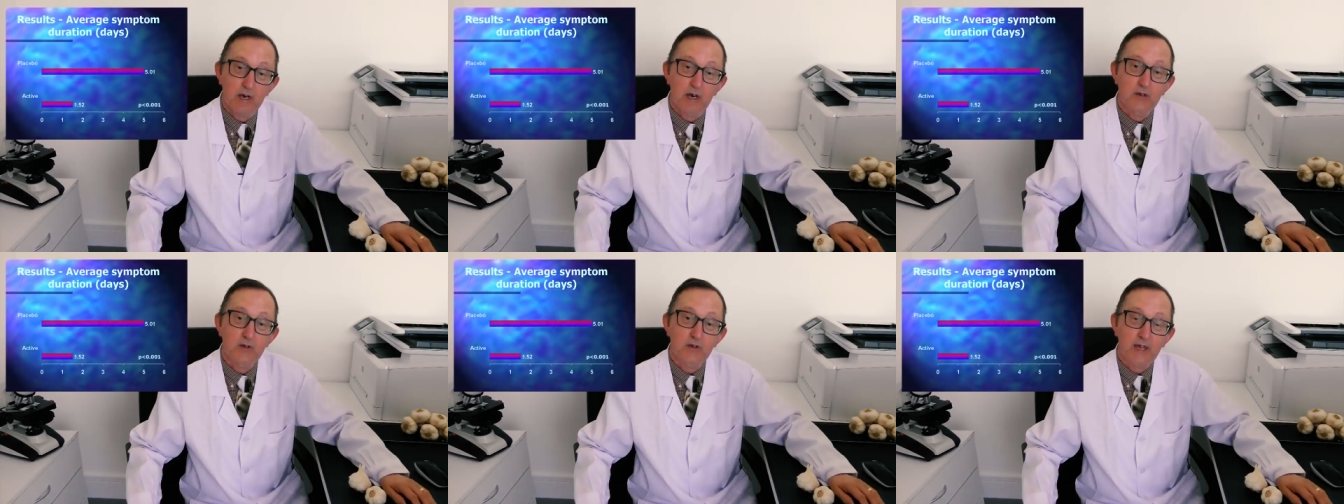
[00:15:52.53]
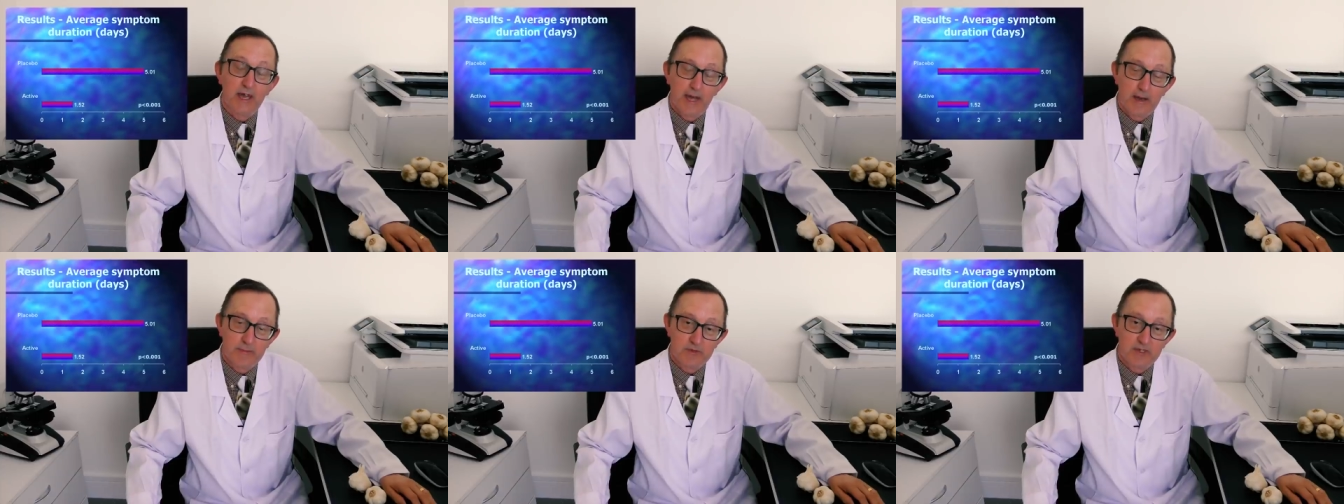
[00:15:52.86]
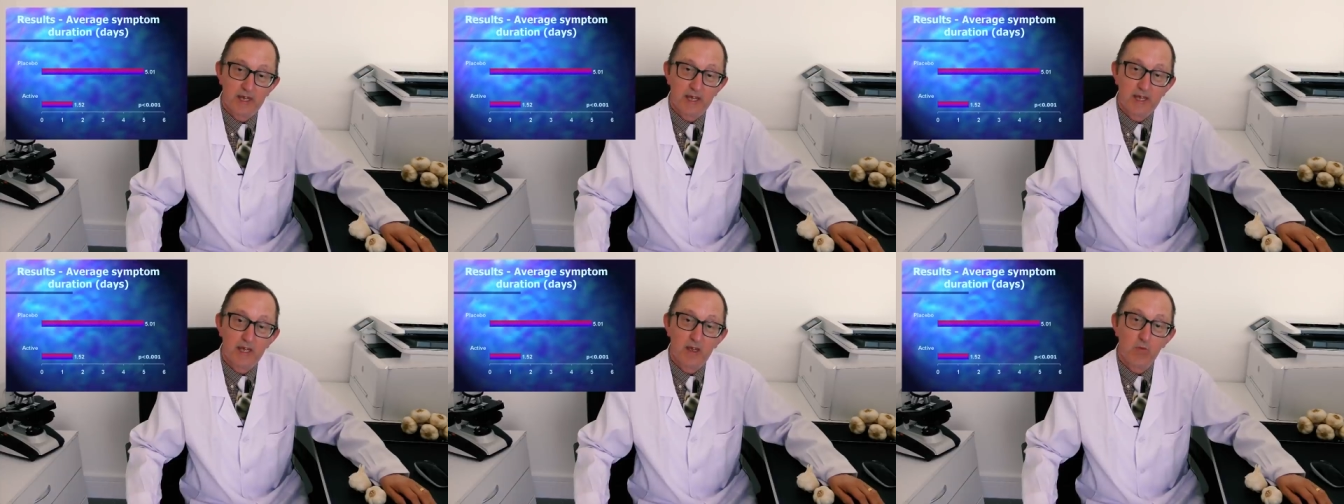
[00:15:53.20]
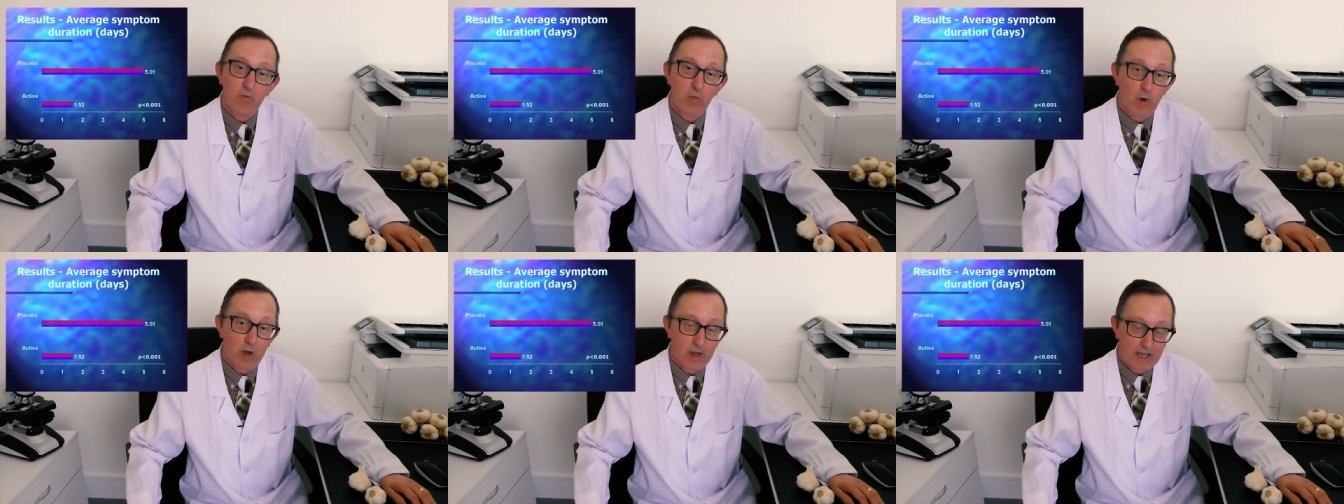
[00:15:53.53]
and you kept
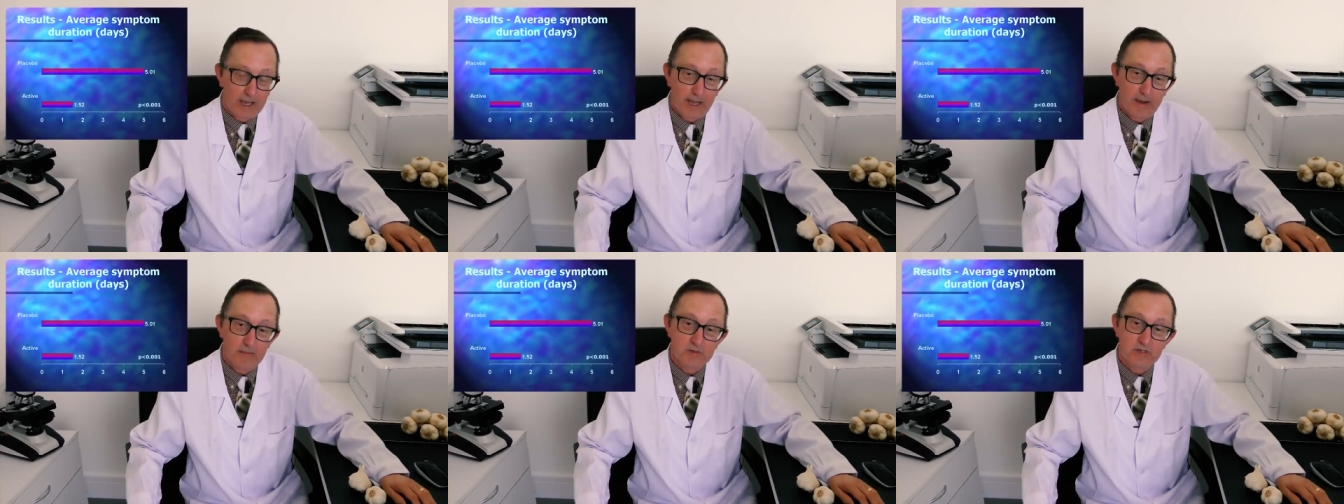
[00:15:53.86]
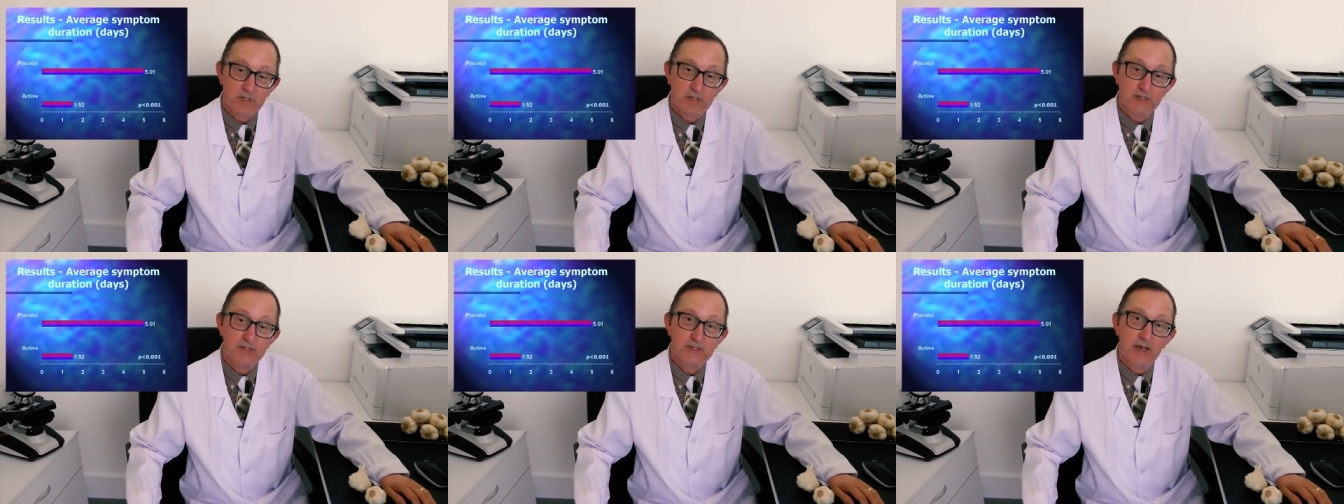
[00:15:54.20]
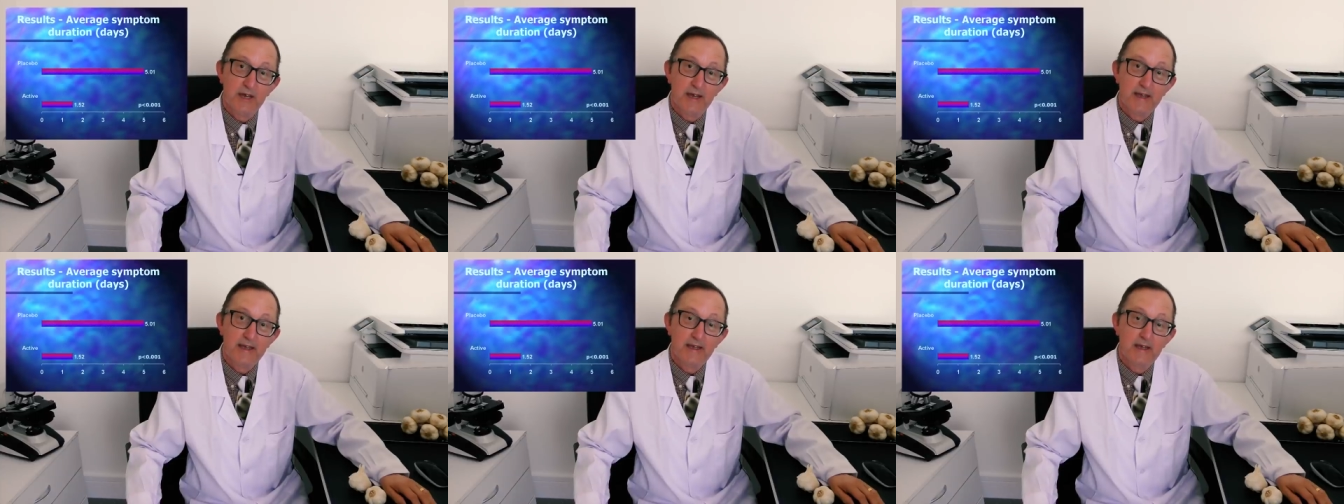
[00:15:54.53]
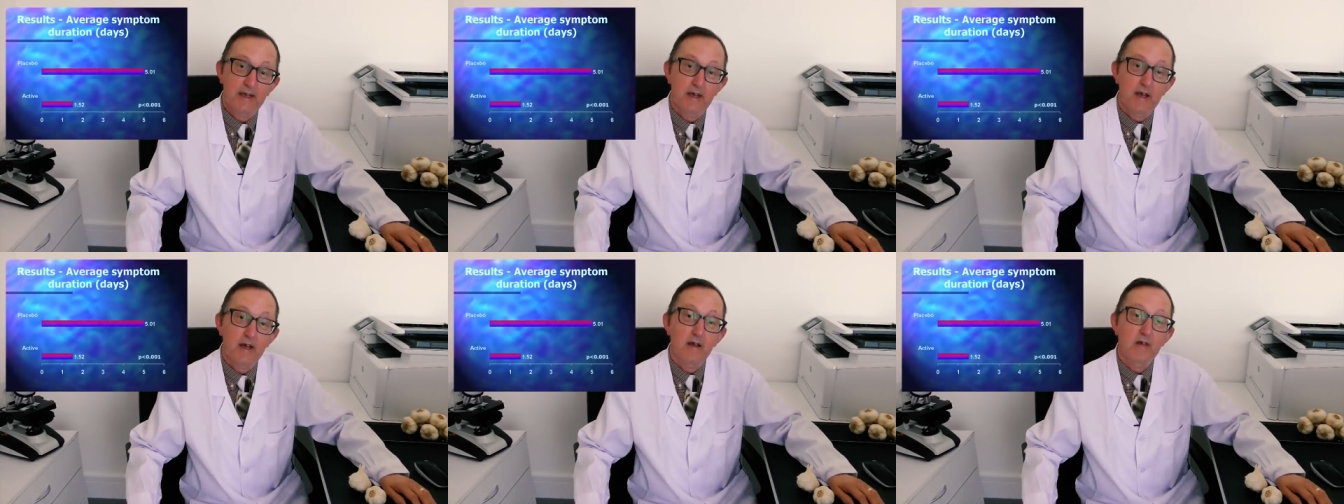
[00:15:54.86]
taking one capsule a day,